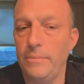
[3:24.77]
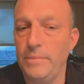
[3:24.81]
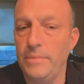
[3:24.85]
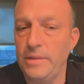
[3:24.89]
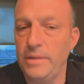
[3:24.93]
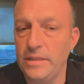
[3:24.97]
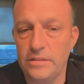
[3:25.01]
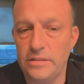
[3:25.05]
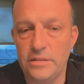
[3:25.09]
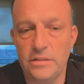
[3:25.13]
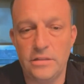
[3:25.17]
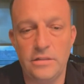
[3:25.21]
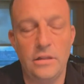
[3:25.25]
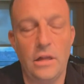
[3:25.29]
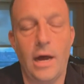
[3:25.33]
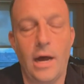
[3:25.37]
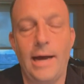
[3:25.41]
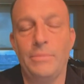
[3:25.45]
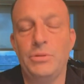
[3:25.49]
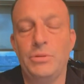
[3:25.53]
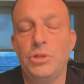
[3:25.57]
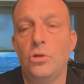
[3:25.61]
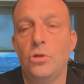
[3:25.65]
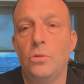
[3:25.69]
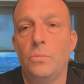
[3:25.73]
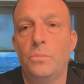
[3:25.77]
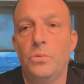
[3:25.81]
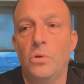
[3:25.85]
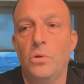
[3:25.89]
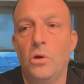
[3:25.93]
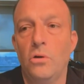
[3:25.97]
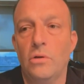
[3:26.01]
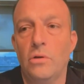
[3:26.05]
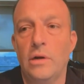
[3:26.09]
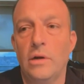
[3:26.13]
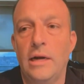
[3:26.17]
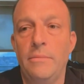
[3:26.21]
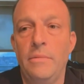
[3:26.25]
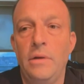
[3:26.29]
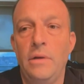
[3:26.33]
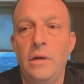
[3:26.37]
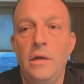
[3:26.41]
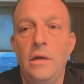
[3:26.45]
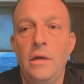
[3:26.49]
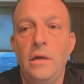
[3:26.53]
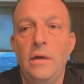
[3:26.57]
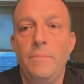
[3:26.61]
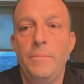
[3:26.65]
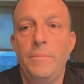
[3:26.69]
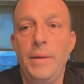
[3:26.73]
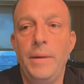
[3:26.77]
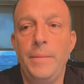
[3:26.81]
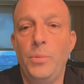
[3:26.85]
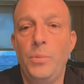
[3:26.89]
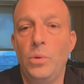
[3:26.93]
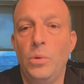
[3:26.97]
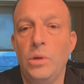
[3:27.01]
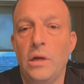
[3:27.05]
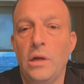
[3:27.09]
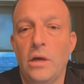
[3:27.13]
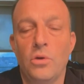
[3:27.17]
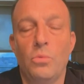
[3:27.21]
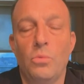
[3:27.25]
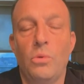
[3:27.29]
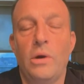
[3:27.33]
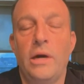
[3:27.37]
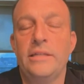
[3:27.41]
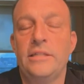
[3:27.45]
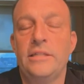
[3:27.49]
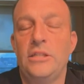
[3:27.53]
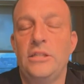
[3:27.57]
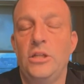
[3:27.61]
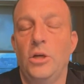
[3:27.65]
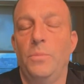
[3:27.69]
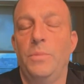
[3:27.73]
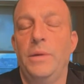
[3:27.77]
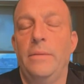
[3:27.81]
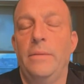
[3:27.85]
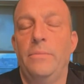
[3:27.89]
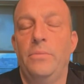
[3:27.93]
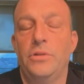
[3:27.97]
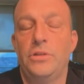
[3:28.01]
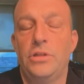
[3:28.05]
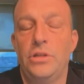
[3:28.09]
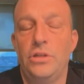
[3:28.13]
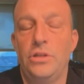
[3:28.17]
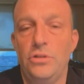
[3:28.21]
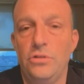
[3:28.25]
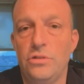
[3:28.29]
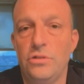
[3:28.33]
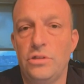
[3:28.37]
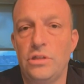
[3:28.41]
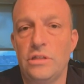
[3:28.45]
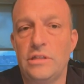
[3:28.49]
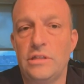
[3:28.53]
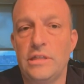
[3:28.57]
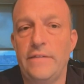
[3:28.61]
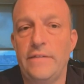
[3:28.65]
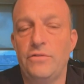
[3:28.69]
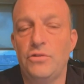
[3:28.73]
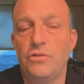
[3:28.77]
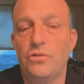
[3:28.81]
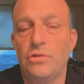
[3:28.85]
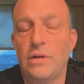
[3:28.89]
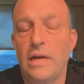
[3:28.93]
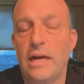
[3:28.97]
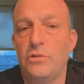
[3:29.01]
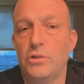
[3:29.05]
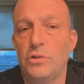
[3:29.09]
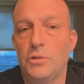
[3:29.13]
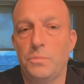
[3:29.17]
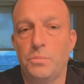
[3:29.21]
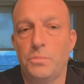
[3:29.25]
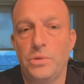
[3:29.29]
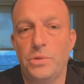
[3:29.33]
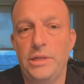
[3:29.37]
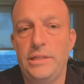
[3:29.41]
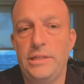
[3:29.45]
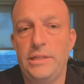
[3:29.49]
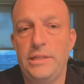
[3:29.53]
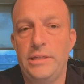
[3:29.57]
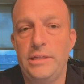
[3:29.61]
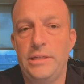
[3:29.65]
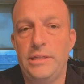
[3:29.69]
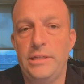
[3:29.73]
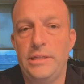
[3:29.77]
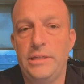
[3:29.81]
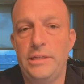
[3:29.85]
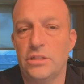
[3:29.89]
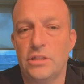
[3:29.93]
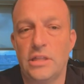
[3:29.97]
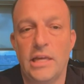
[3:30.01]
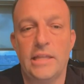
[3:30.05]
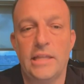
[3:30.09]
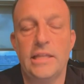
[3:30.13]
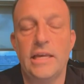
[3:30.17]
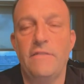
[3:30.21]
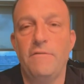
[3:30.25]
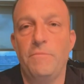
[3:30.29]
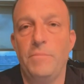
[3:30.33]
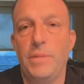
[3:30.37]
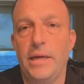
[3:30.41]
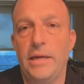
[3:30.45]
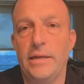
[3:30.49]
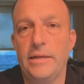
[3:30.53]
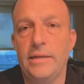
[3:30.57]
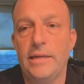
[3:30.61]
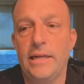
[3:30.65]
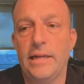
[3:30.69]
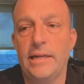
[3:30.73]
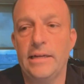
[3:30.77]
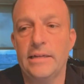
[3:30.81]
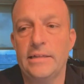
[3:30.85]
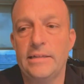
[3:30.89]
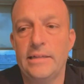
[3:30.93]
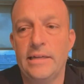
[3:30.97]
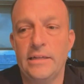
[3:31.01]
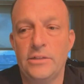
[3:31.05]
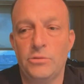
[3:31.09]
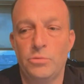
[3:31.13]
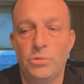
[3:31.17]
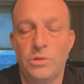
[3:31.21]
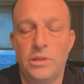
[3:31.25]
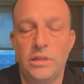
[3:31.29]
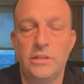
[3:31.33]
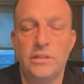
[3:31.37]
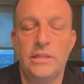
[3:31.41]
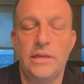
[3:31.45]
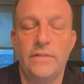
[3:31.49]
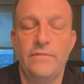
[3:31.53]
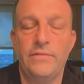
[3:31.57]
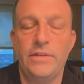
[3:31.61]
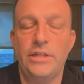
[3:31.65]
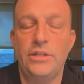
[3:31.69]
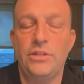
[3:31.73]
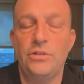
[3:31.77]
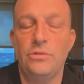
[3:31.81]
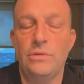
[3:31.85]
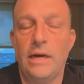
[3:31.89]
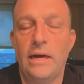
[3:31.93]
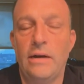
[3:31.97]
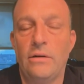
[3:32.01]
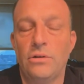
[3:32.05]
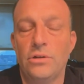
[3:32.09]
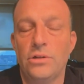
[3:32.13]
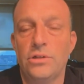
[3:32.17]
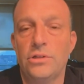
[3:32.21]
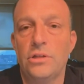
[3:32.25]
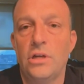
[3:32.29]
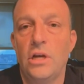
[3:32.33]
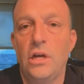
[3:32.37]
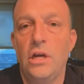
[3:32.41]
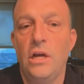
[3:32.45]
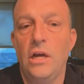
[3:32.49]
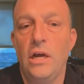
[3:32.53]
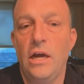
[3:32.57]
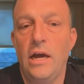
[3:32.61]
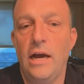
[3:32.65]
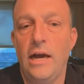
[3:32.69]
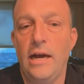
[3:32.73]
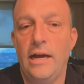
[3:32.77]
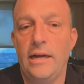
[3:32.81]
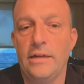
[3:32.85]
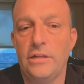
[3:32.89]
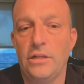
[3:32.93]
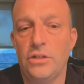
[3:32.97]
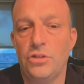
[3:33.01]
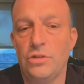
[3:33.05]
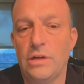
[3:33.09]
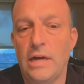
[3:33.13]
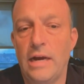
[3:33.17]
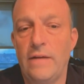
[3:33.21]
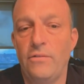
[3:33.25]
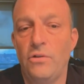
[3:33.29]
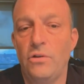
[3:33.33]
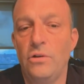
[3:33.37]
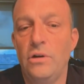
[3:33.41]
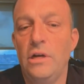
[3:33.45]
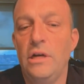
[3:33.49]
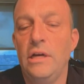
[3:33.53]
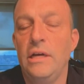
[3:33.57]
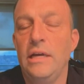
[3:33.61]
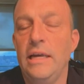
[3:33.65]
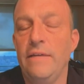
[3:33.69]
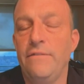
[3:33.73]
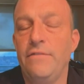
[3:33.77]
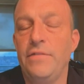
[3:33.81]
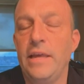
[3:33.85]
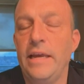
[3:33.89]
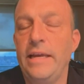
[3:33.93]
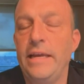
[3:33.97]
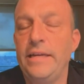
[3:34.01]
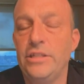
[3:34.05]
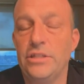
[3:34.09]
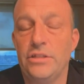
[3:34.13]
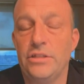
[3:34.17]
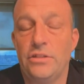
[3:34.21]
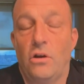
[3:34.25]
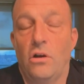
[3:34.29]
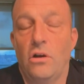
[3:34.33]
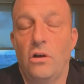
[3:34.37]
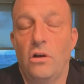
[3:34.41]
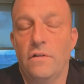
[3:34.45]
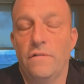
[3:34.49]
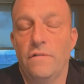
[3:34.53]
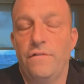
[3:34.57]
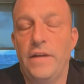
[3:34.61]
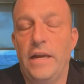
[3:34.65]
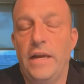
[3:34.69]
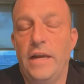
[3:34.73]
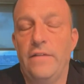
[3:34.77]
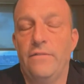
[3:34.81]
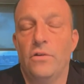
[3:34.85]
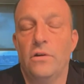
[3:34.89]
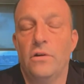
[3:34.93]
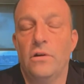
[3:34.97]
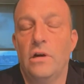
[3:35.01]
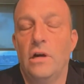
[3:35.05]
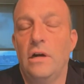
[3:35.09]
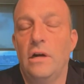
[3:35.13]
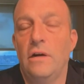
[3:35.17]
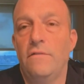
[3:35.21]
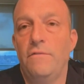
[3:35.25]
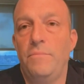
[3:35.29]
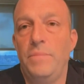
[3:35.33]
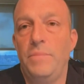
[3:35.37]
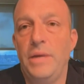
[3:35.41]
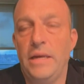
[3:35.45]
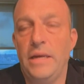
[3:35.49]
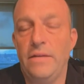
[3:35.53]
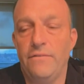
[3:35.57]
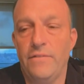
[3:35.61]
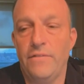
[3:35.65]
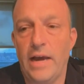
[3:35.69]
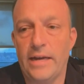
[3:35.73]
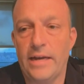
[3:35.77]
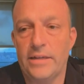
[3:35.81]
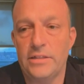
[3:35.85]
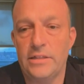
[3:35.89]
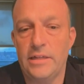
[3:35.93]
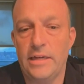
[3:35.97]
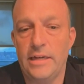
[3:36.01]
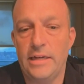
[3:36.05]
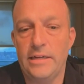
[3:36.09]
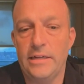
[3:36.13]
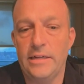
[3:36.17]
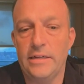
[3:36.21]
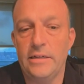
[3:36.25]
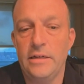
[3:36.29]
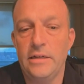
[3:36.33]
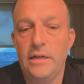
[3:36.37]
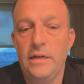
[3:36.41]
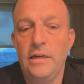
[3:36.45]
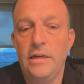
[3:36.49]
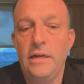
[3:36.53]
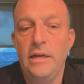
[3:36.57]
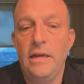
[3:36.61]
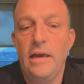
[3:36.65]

I mean, this is an optional program. People would otherwise still be able to use the Safe Travels pre-test just like they've been, getting a test within 72 hours uh, to travel if they just aren't in favor of being vaccinated.